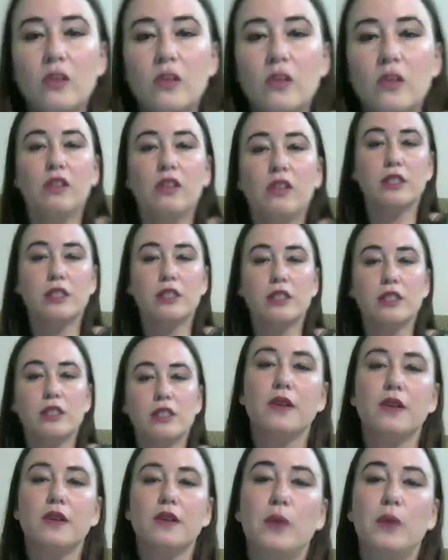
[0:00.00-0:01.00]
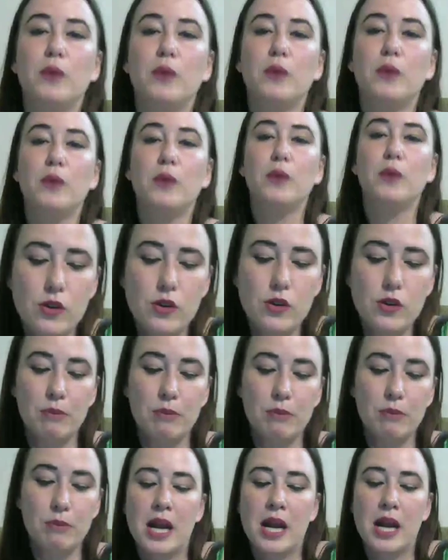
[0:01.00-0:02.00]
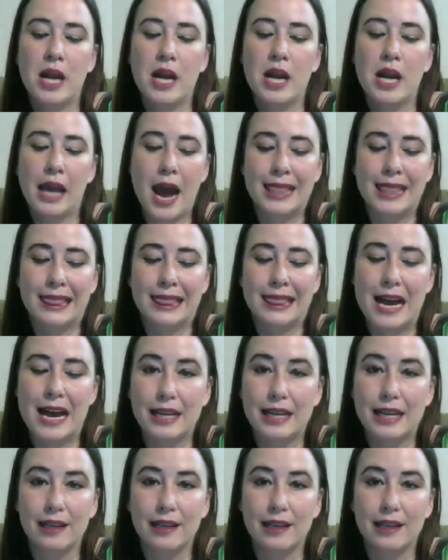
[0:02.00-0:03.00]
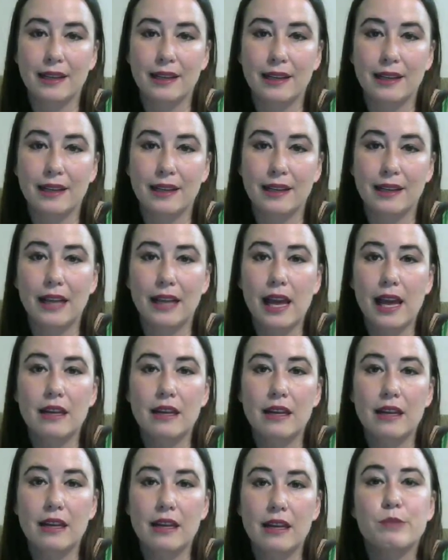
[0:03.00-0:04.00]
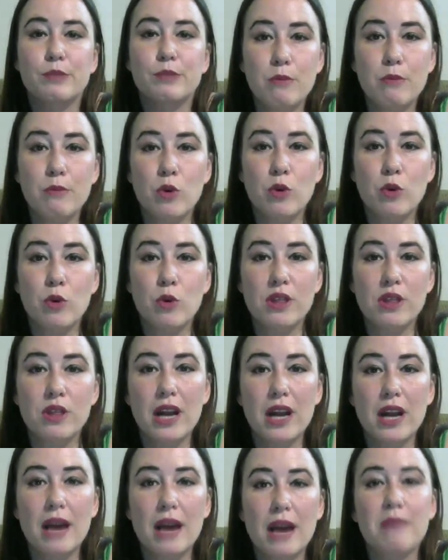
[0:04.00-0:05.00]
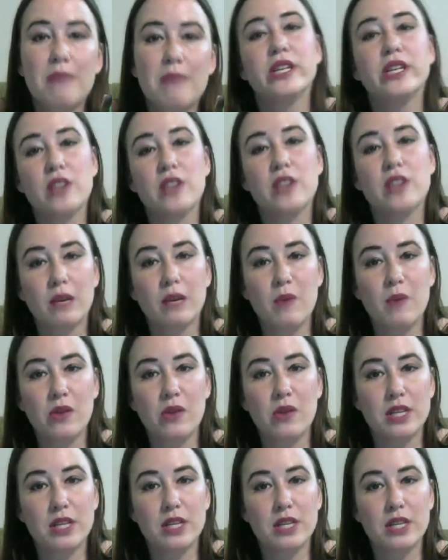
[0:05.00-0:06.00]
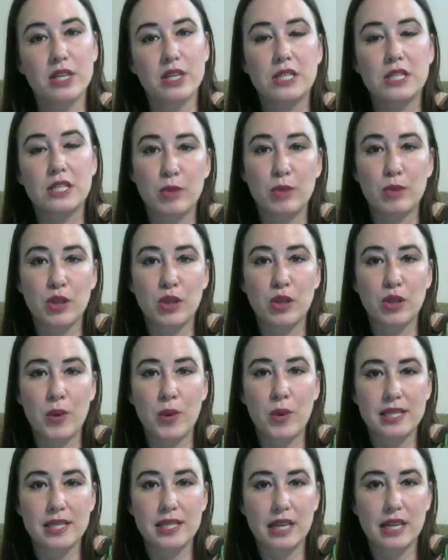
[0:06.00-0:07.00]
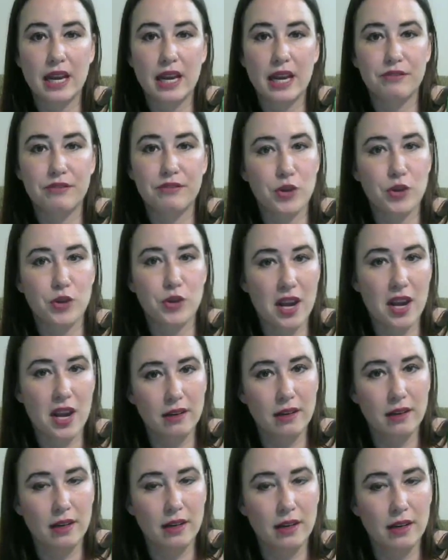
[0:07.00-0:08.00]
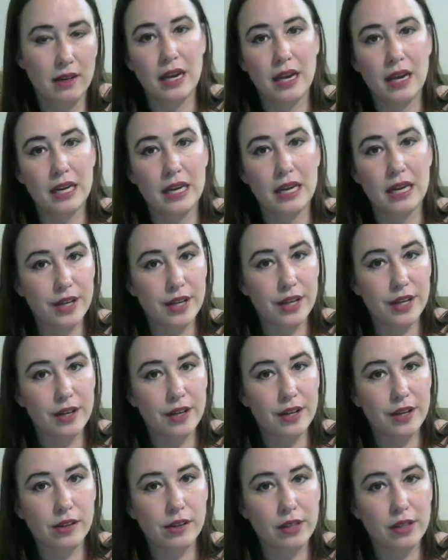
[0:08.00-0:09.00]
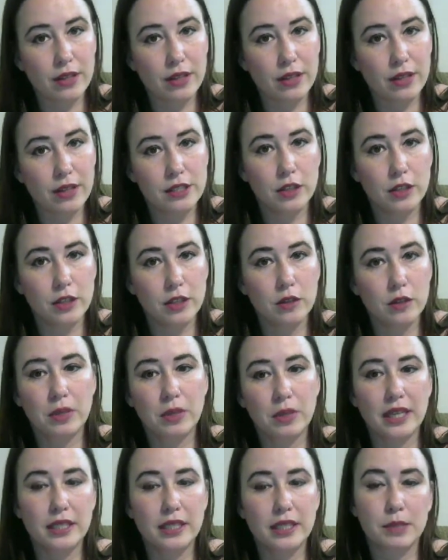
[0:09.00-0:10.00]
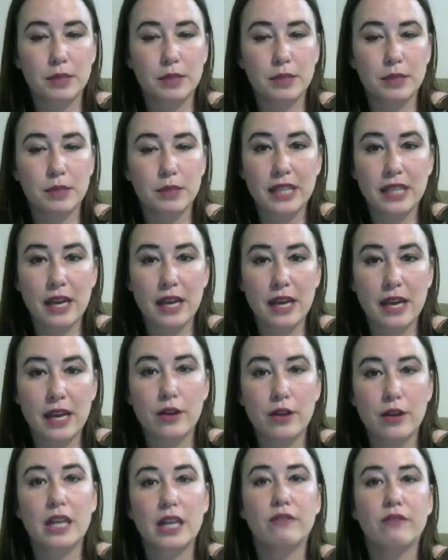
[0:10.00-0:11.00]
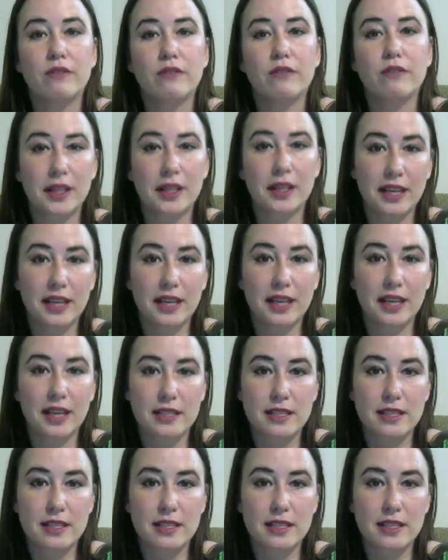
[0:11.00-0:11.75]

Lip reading: there's all different ways that you can make money online, and there's many more than what I'm going to talk about. These are just some of the ways that I have tried, and I've done other things too, but I just put together kind of a quick list